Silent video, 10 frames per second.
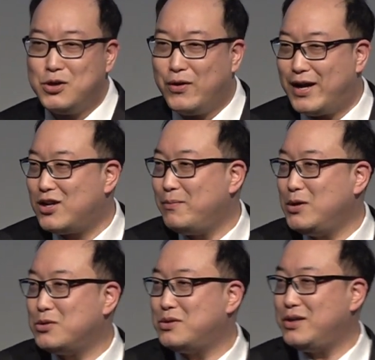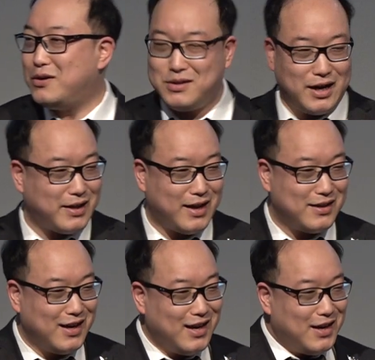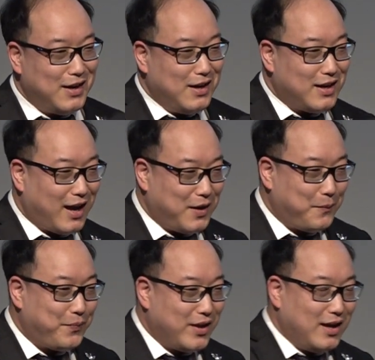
do you know Atomy, or, like that. Okay.